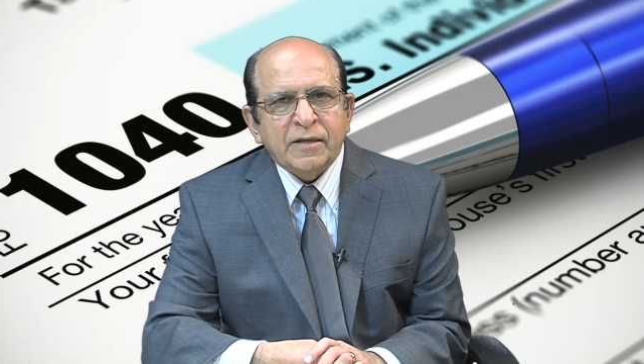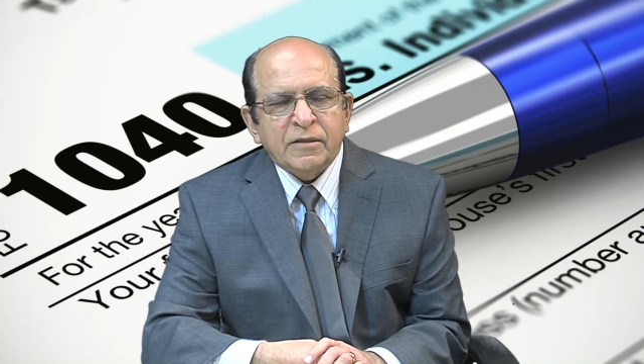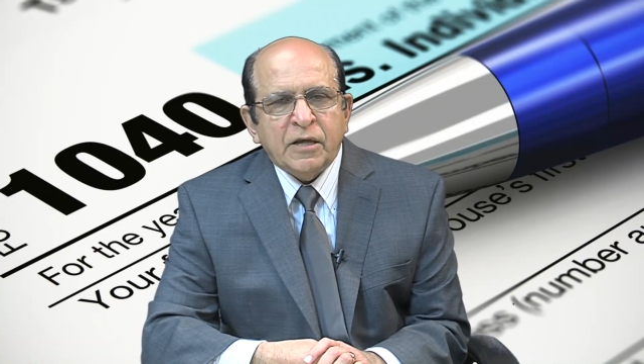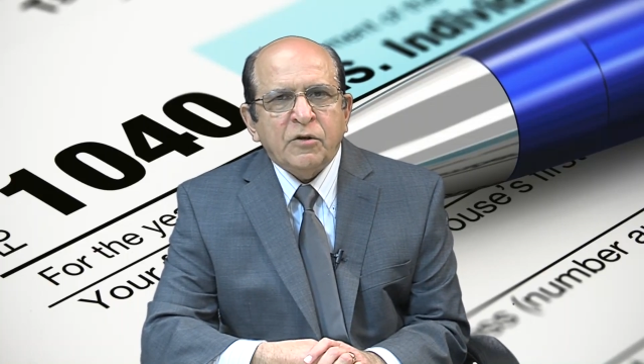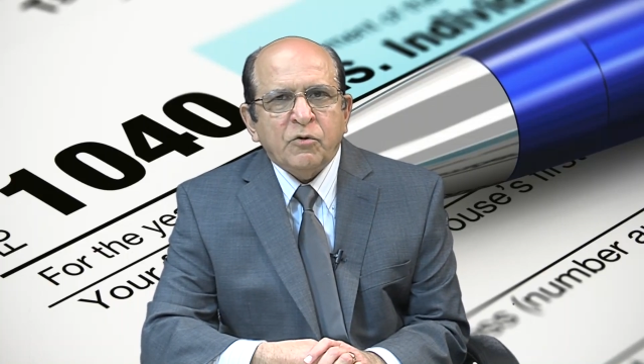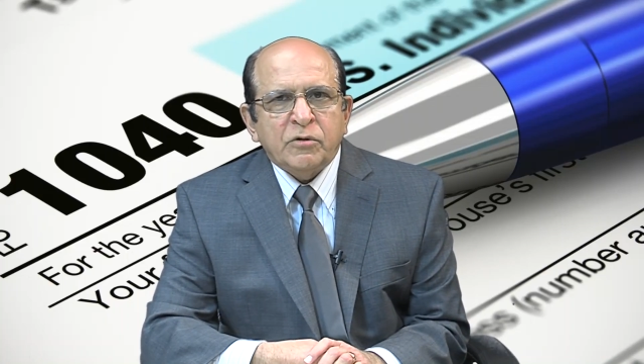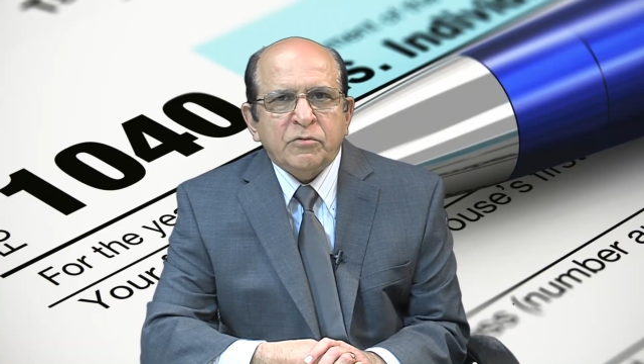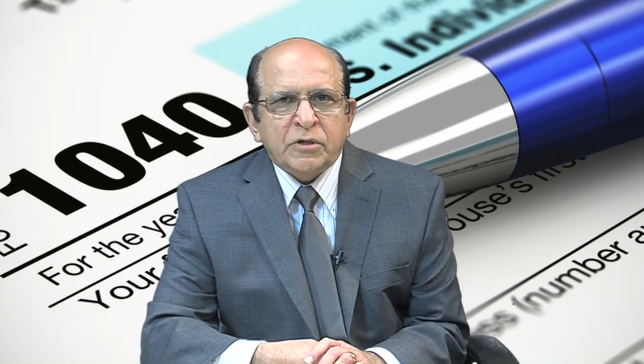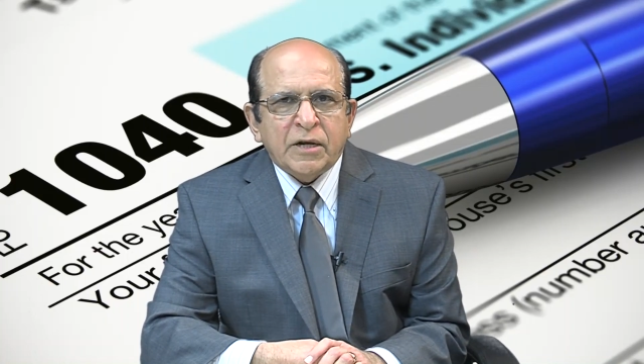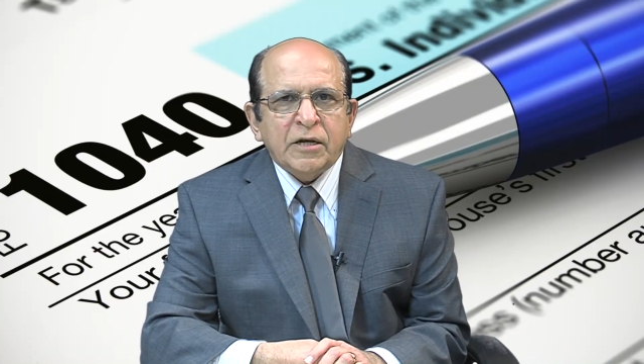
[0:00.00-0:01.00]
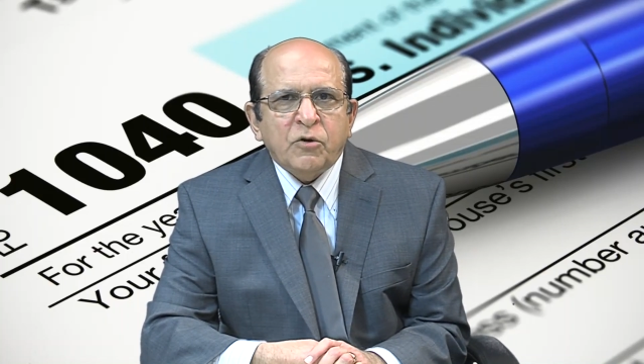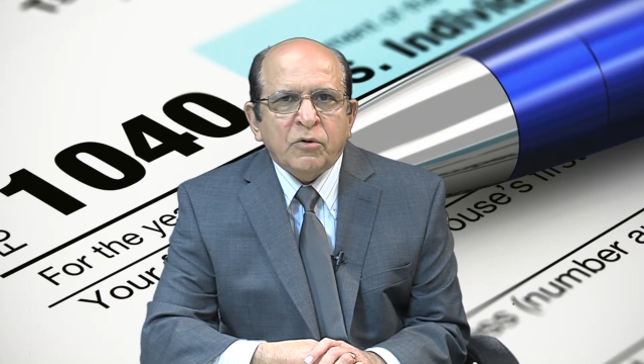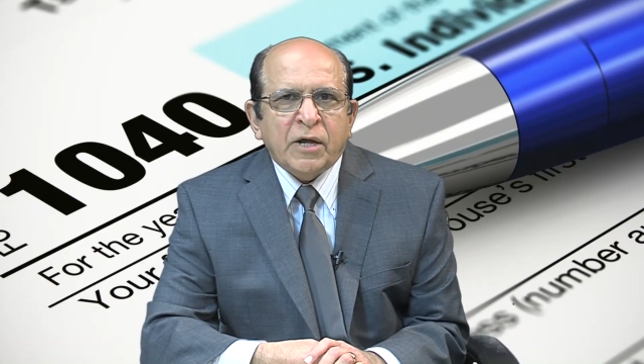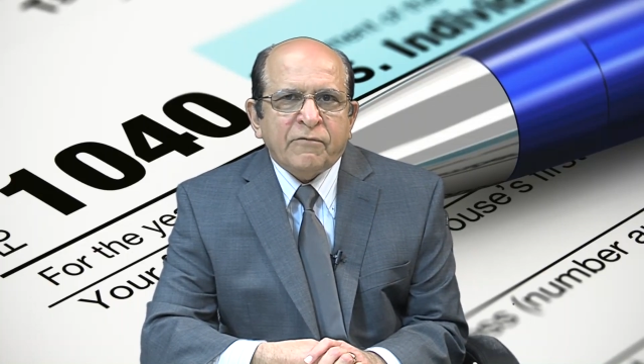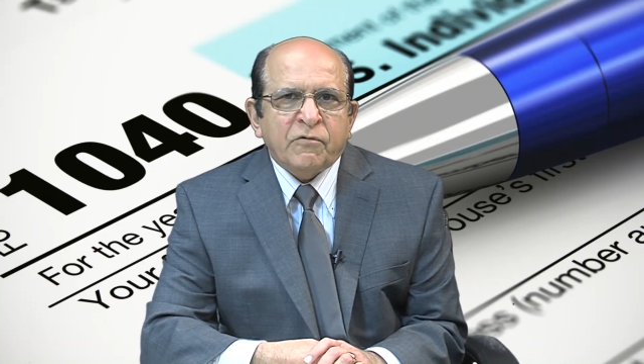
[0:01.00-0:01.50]
then you really
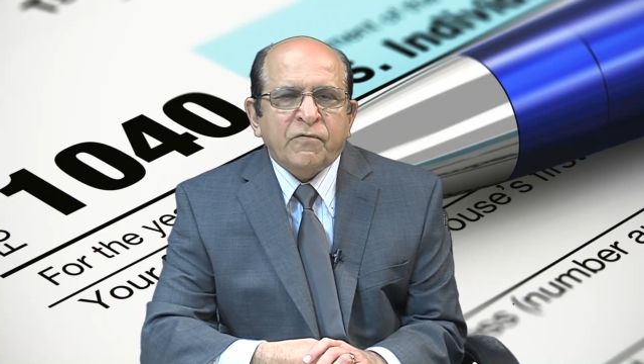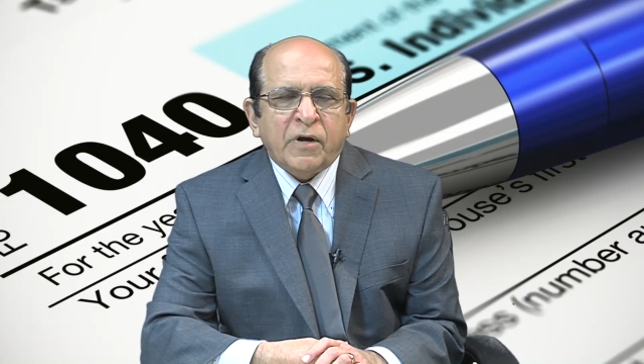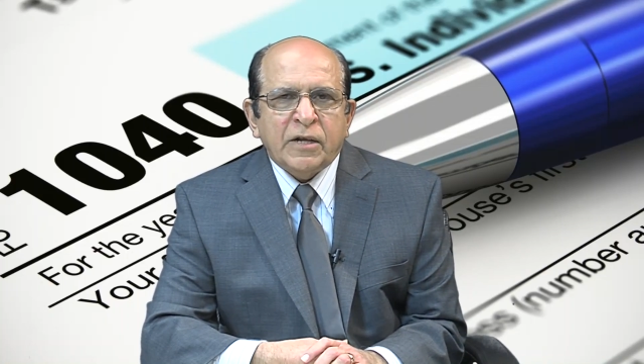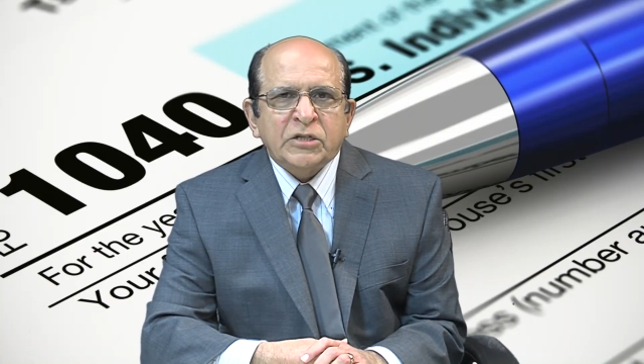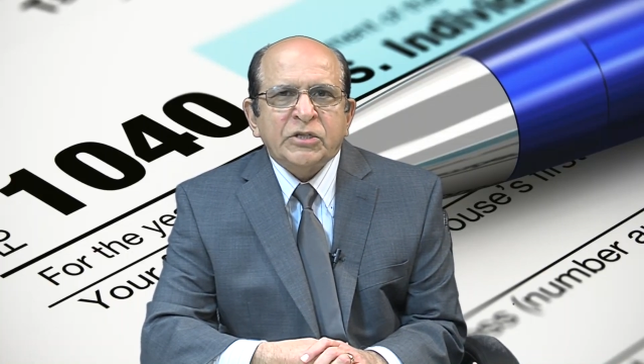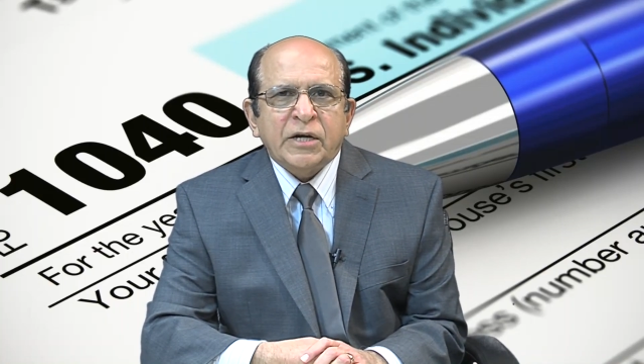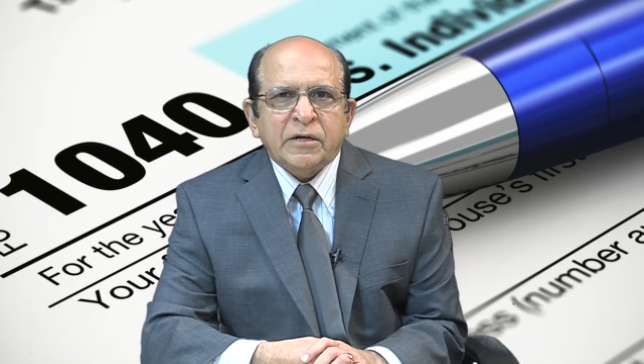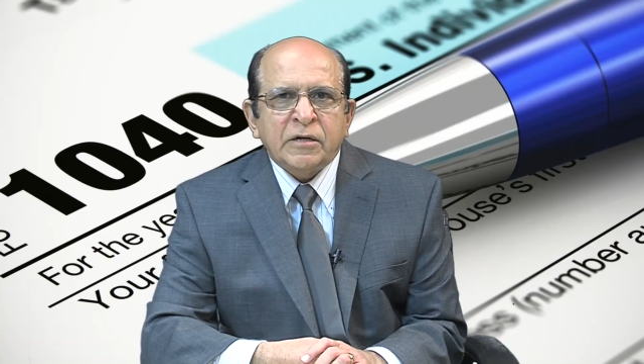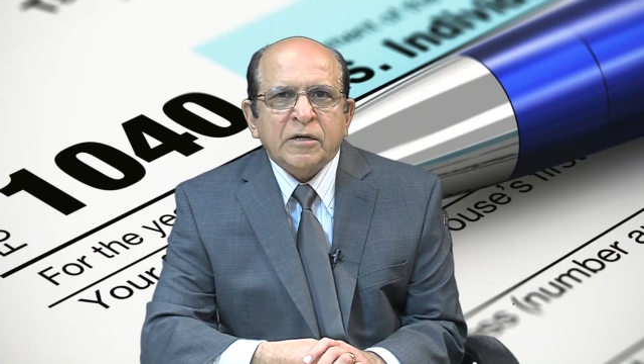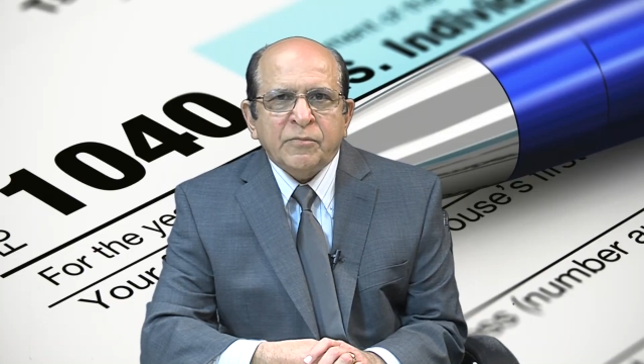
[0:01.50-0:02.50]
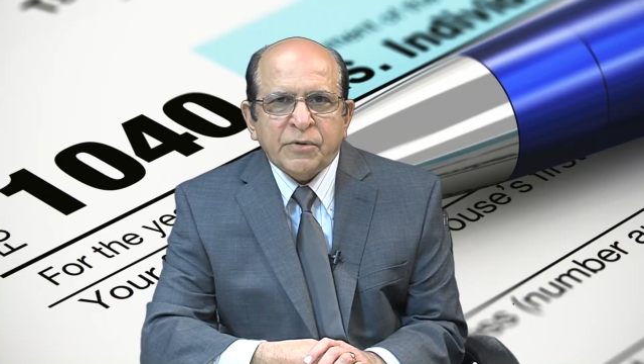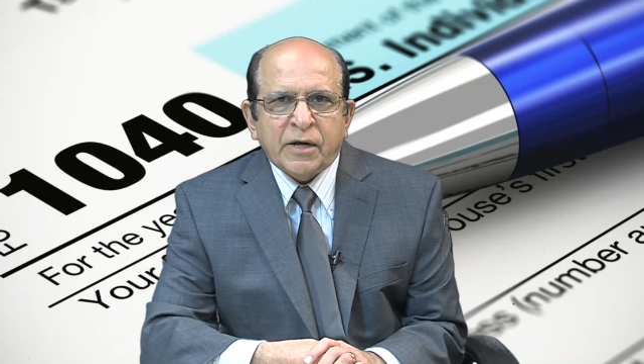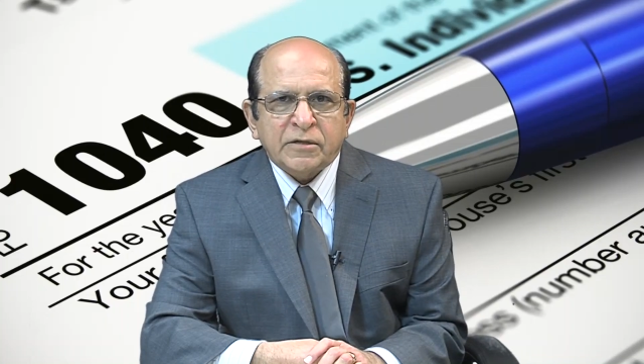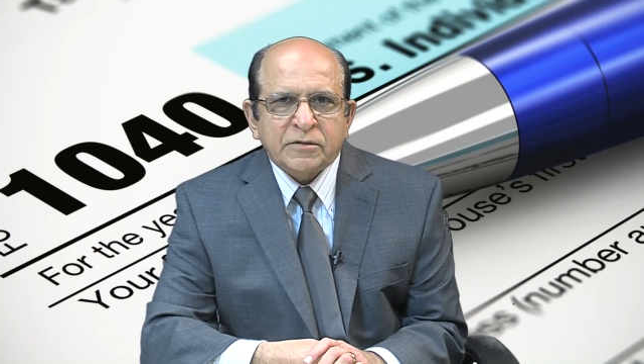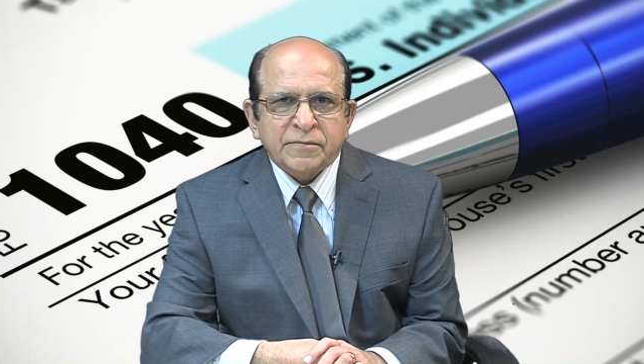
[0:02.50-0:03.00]
don't have to file state income
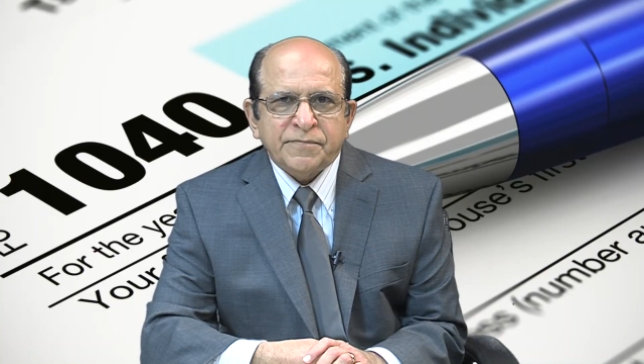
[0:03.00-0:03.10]
tax.